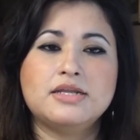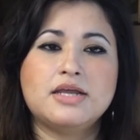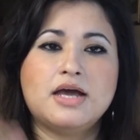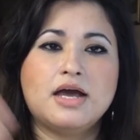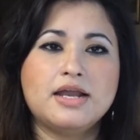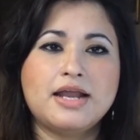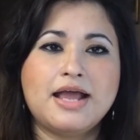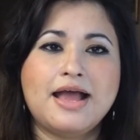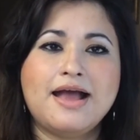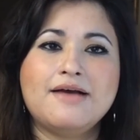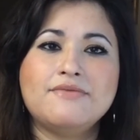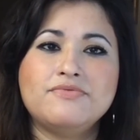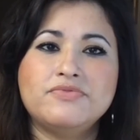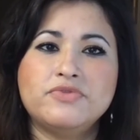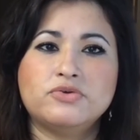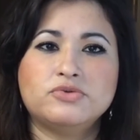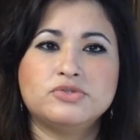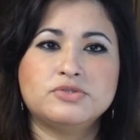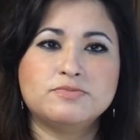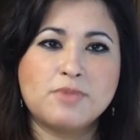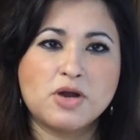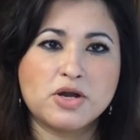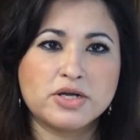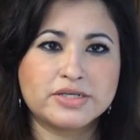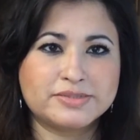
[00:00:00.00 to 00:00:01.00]
and not have
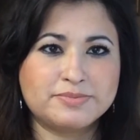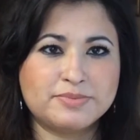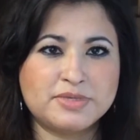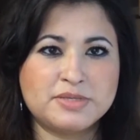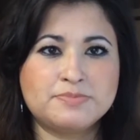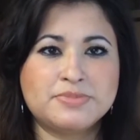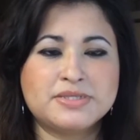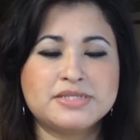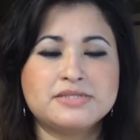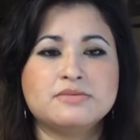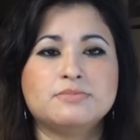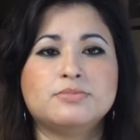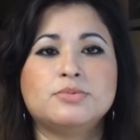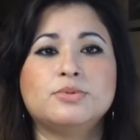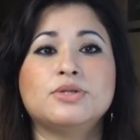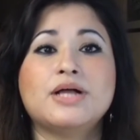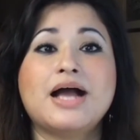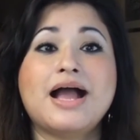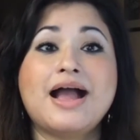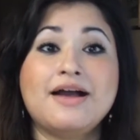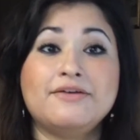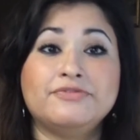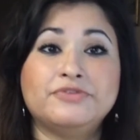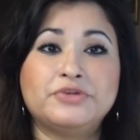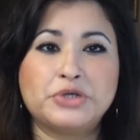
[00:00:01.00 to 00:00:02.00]
those marks be
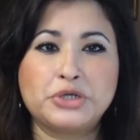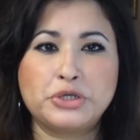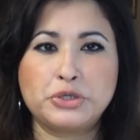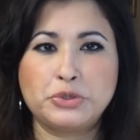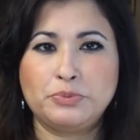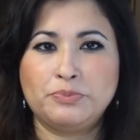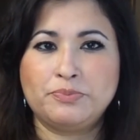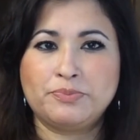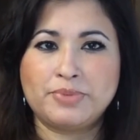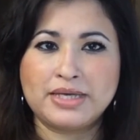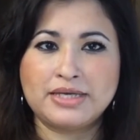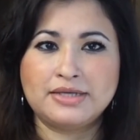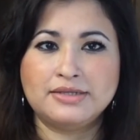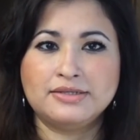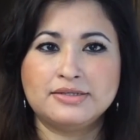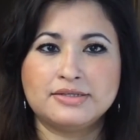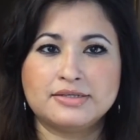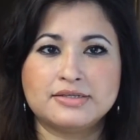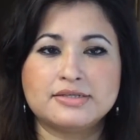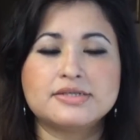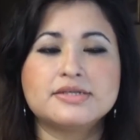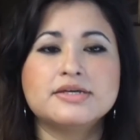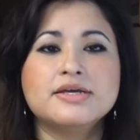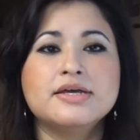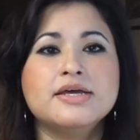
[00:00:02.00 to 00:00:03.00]
visible after you've
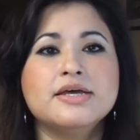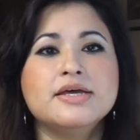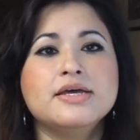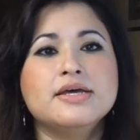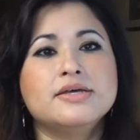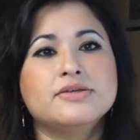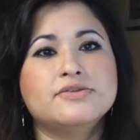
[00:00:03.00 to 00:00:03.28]
painted.